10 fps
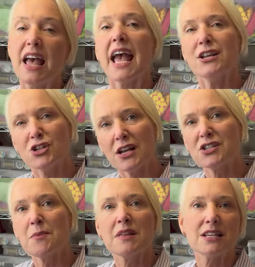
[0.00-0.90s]
and check
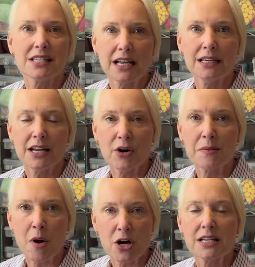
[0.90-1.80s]
some of the secondary
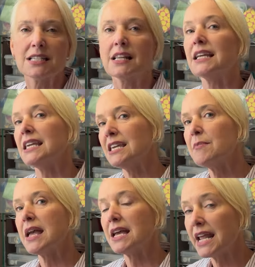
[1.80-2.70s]
markets like
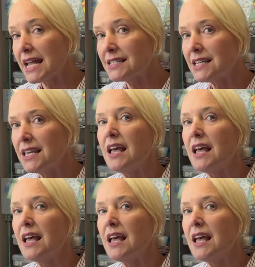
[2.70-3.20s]
eBay and Etsy,